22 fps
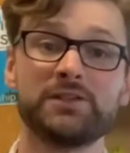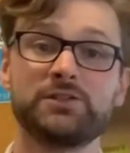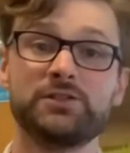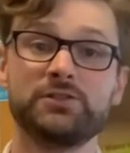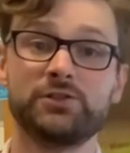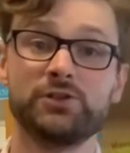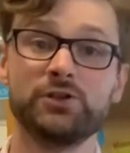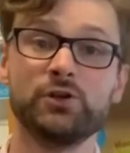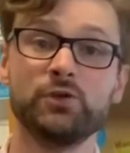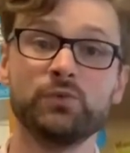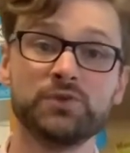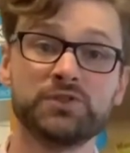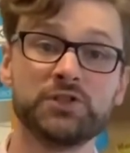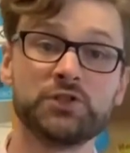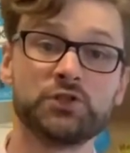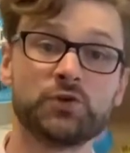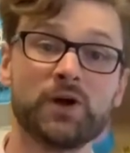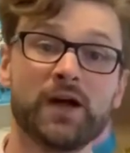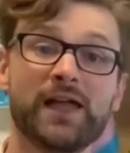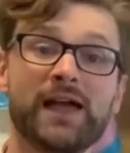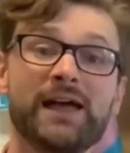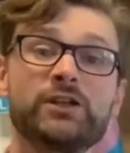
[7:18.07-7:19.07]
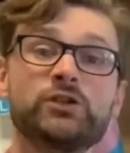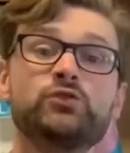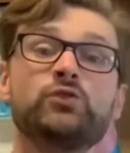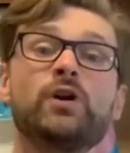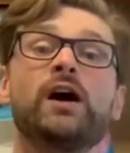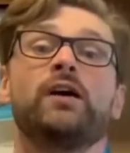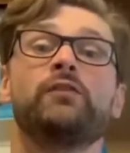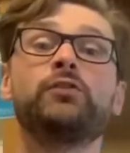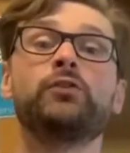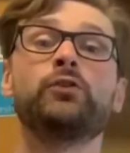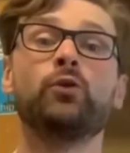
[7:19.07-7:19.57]
to do was to try and
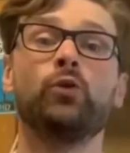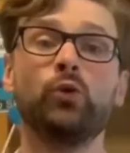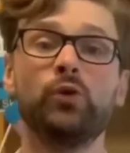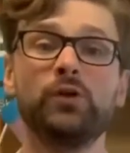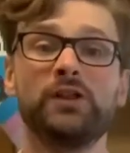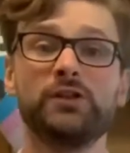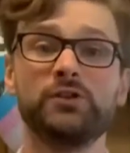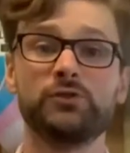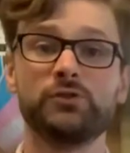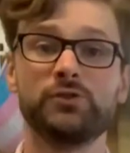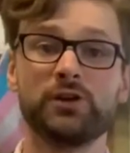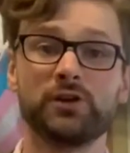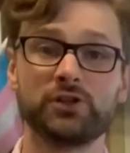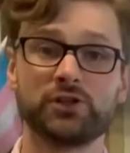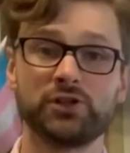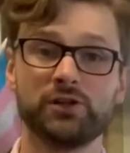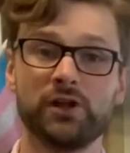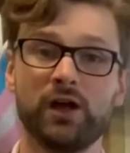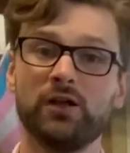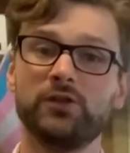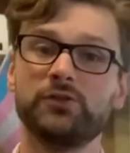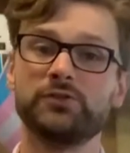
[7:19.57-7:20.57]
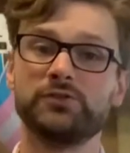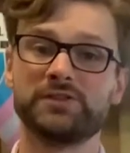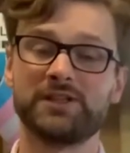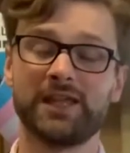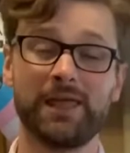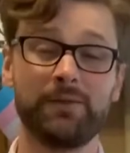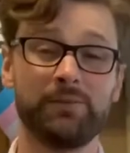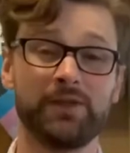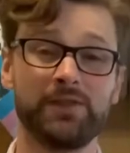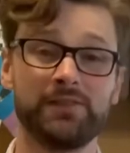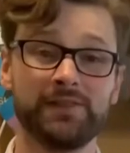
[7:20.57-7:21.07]
draft their own introduction under time
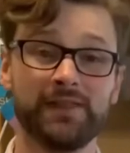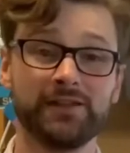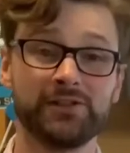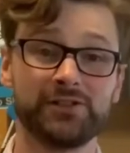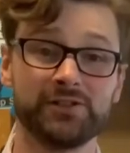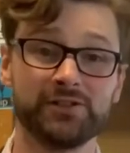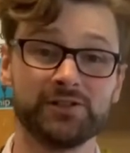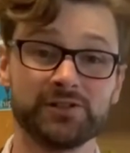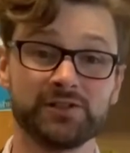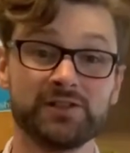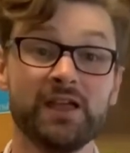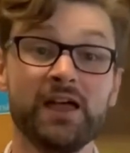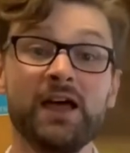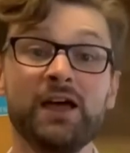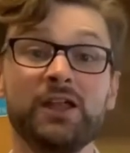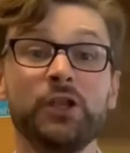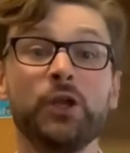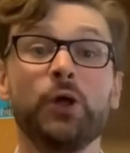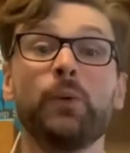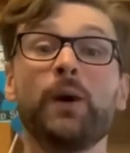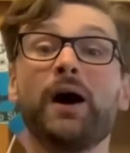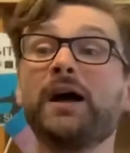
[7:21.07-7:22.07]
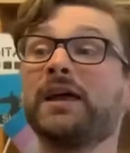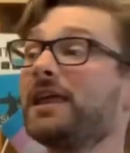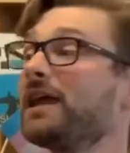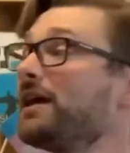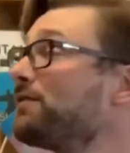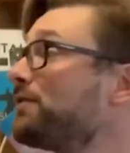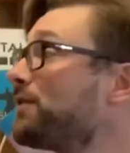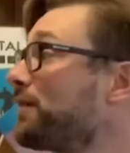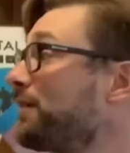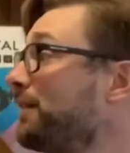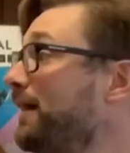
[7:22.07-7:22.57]
conditions. Now I gave
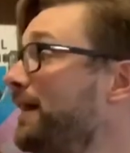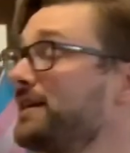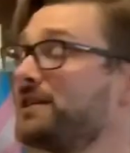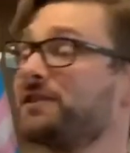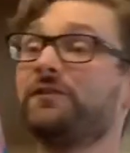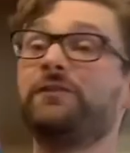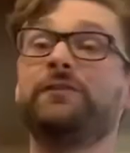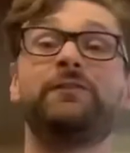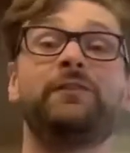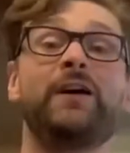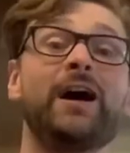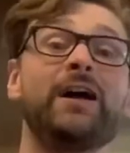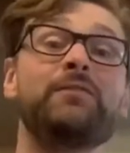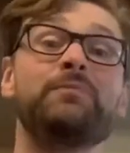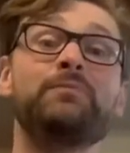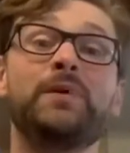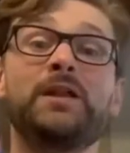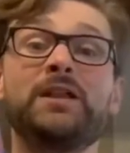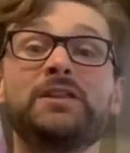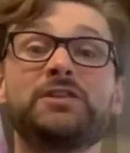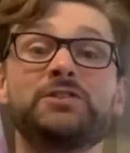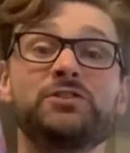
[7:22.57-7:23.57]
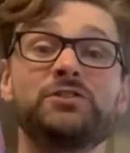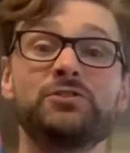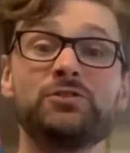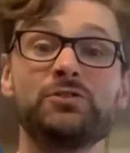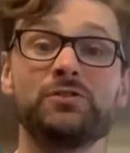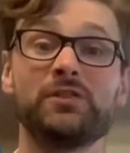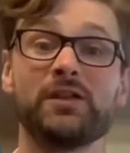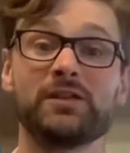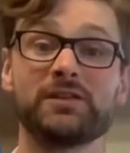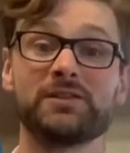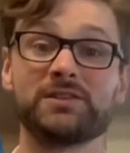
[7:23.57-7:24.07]
the class 5 minutes to do
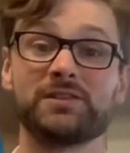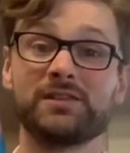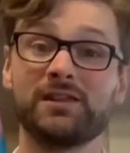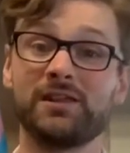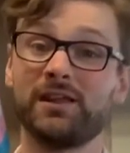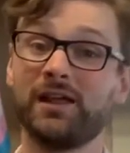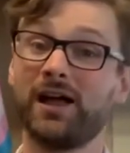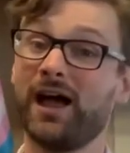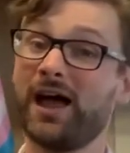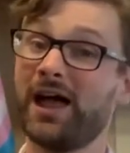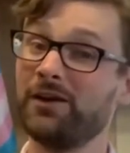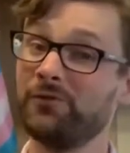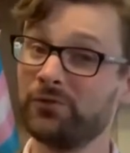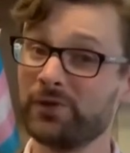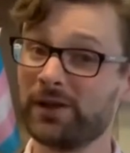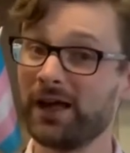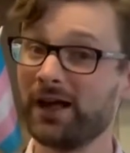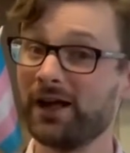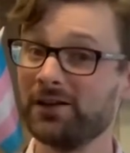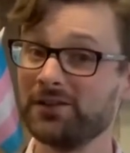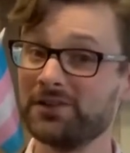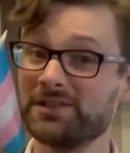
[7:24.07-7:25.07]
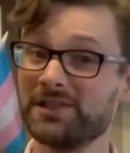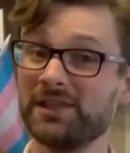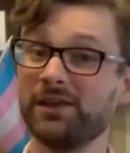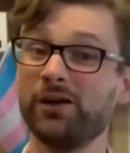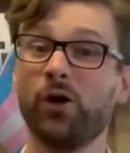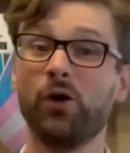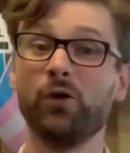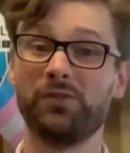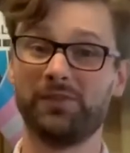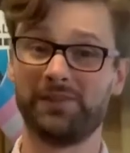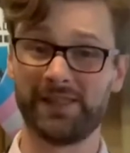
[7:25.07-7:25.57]
this. In reality,
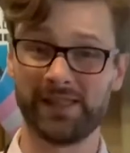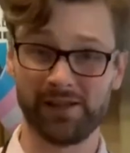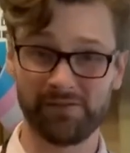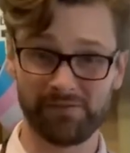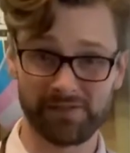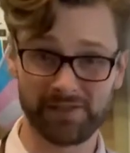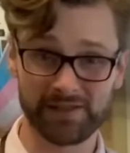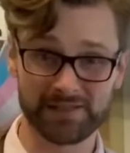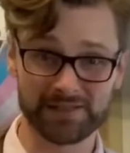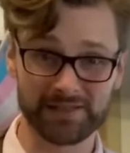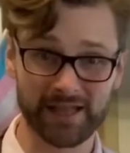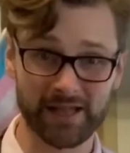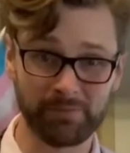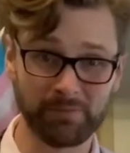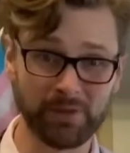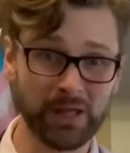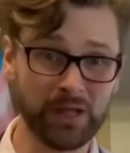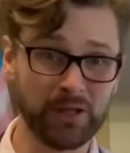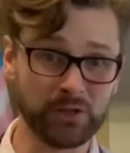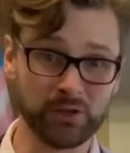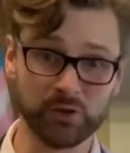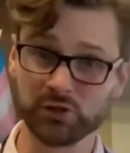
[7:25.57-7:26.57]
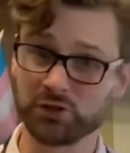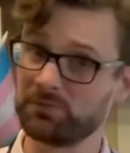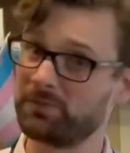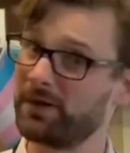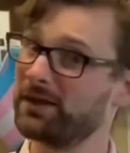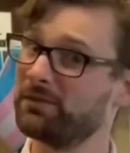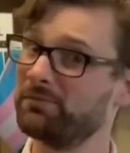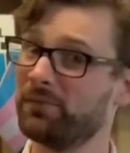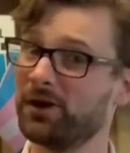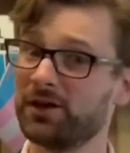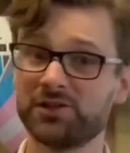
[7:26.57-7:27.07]
on day of the exam, you'll
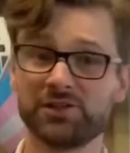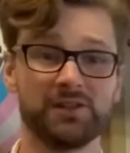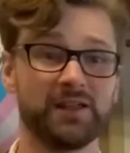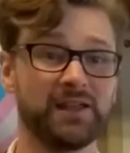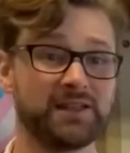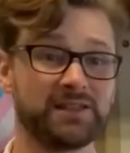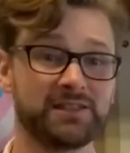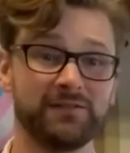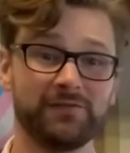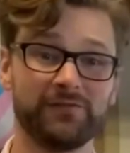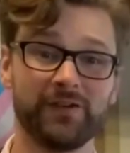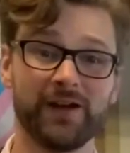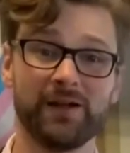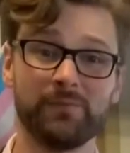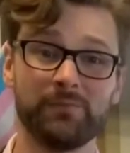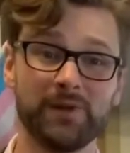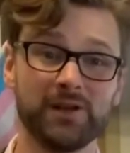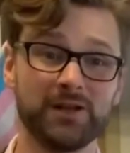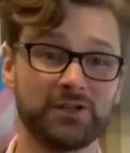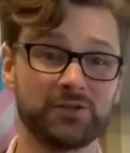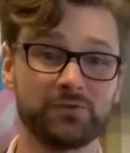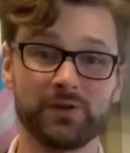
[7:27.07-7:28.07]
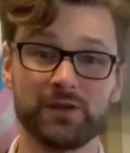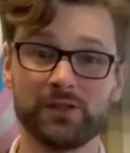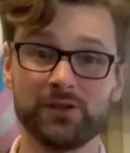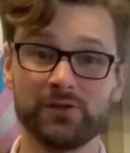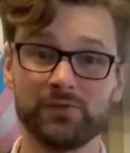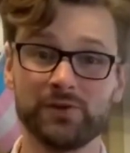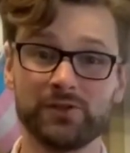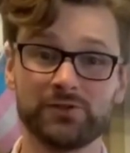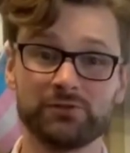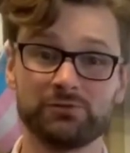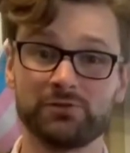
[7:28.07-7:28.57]
spend much less than 5 minutes writing your
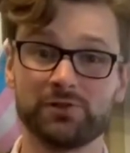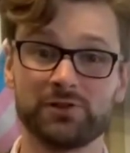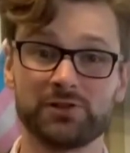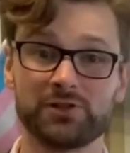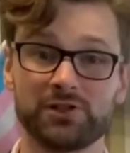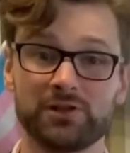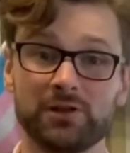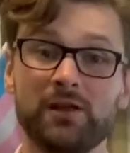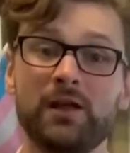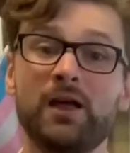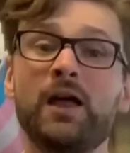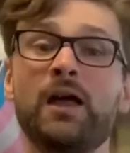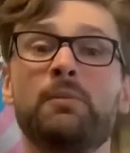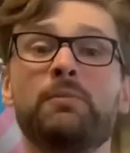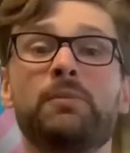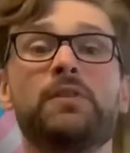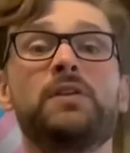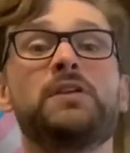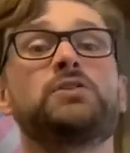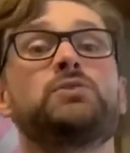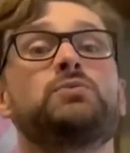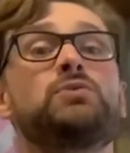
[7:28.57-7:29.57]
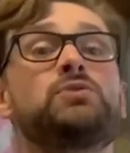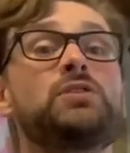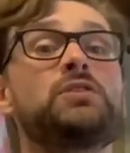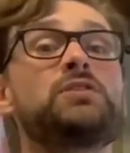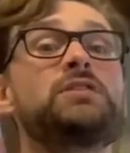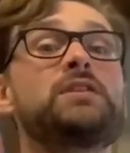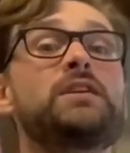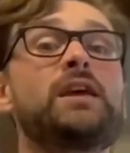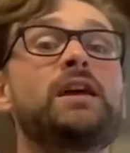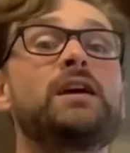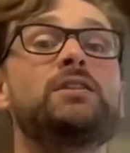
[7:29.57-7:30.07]
introduction. But this was just to
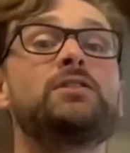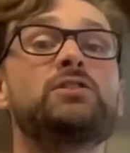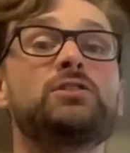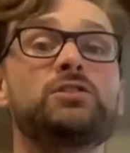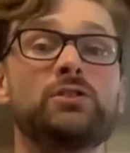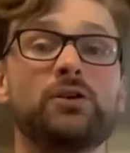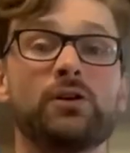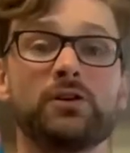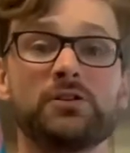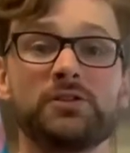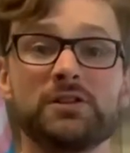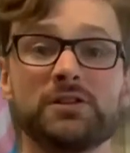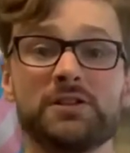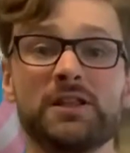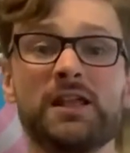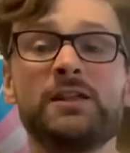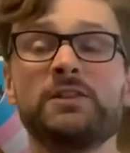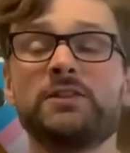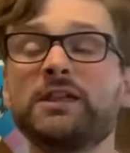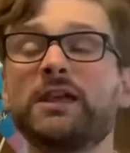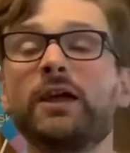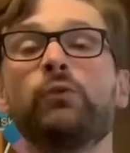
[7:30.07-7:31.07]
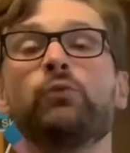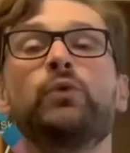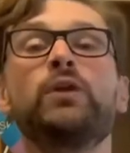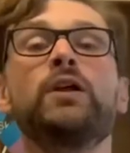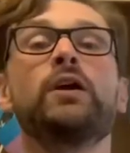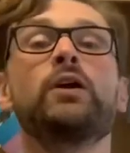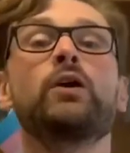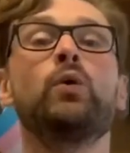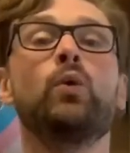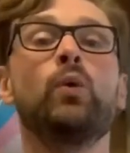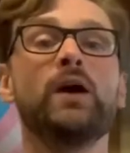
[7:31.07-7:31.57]
get us started, to get
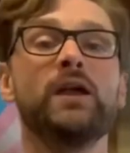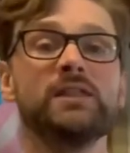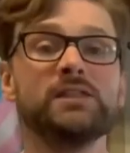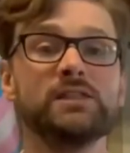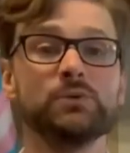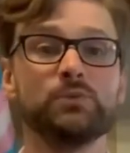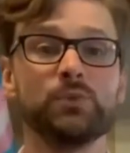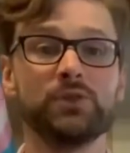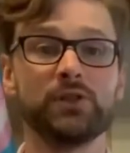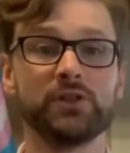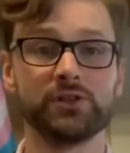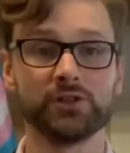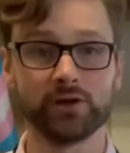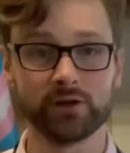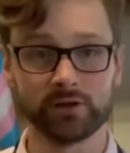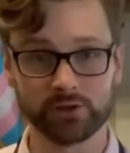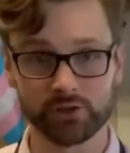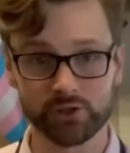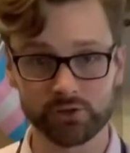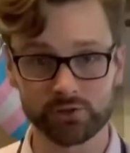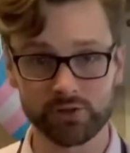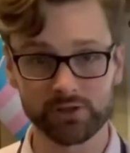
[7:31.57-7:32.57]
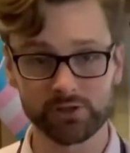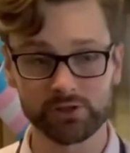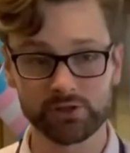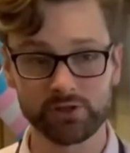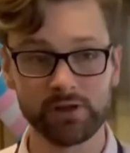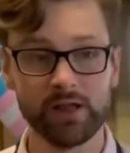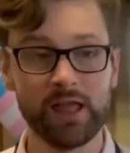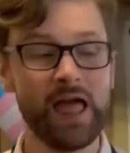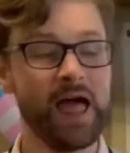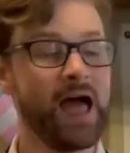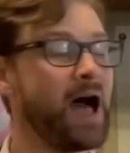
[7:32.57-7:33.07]
reacquainted with the Tarts structure
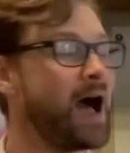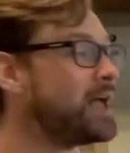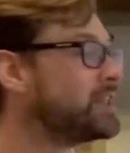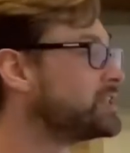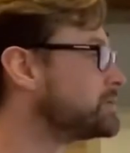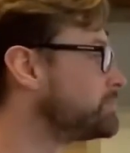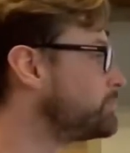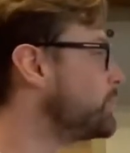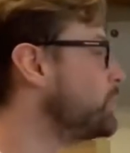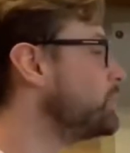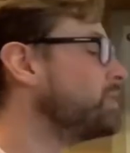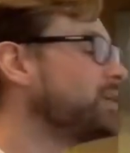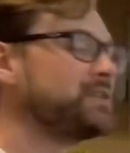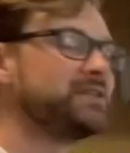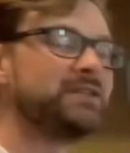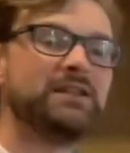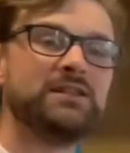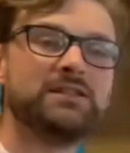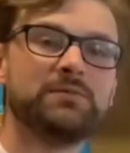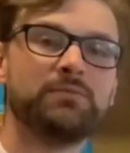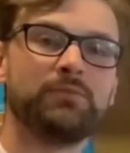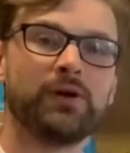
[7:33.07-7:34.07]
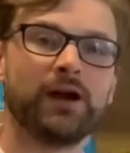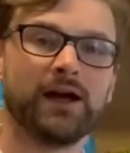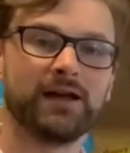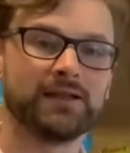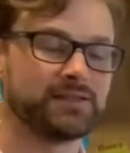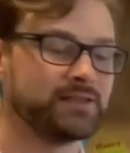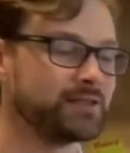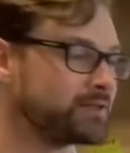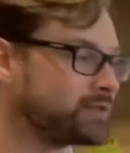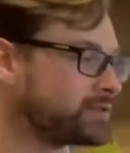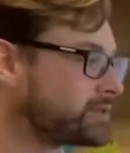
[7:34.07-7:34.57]
and to put this into
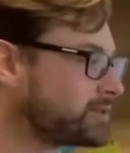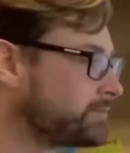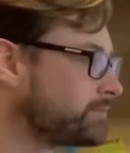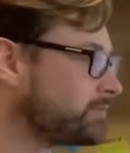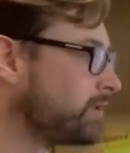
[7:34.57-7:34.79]
practice.